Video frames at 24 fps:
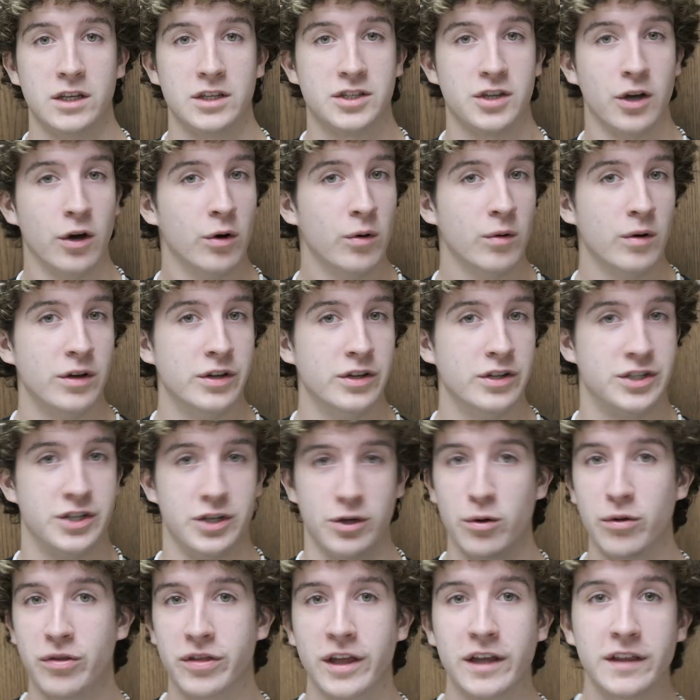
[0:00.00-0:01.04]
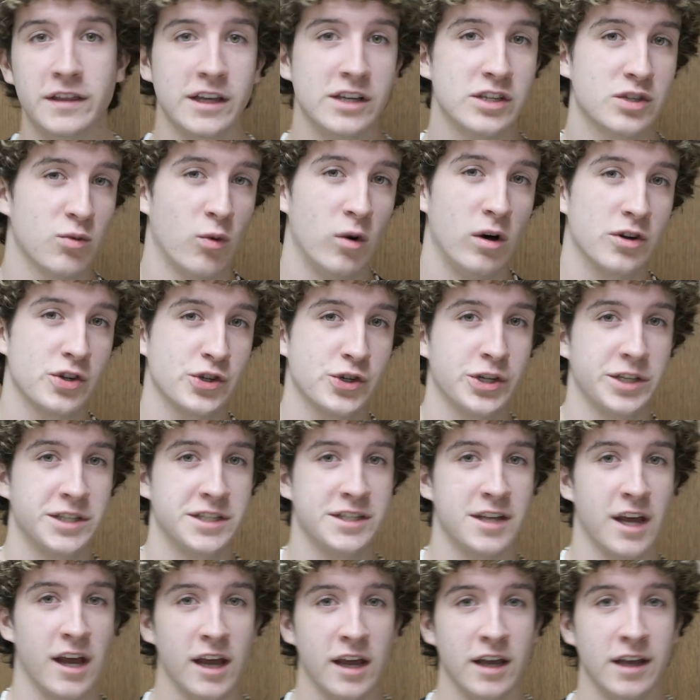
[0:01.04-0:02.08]
So, do you think these walls should
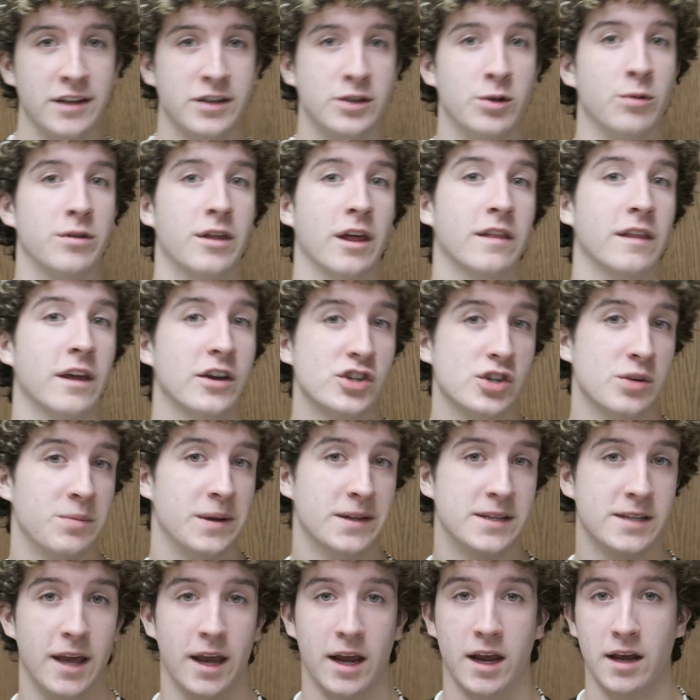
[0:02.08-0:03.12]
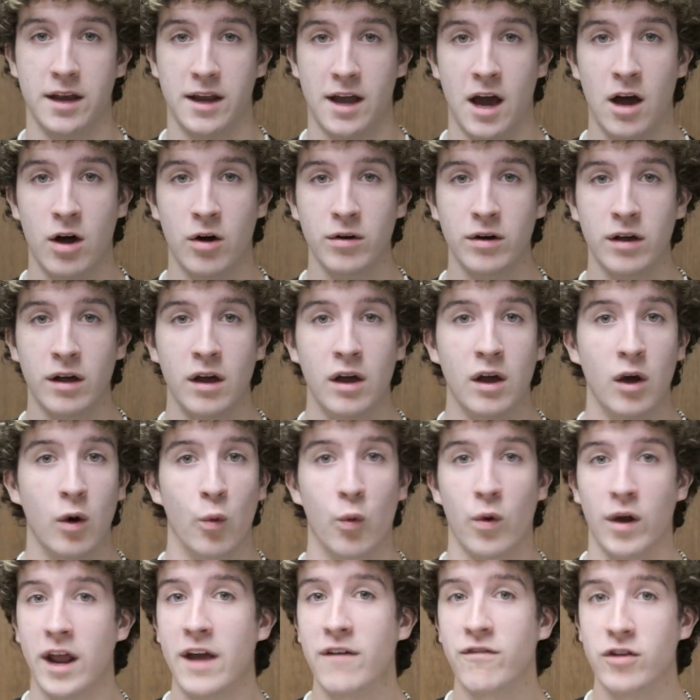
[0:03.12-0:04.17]
stay? Do you think they should be taken down?
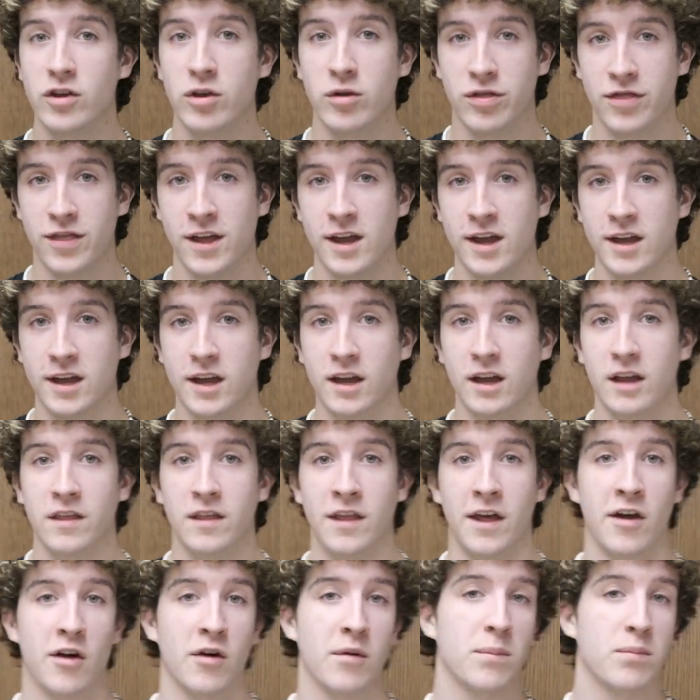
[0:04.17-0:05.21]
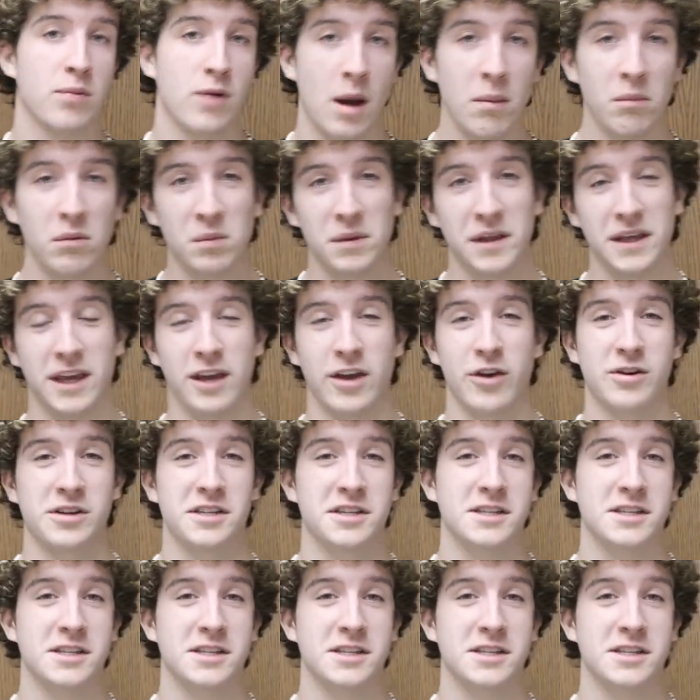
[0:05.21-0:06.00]
Whatever you think, they're probably here to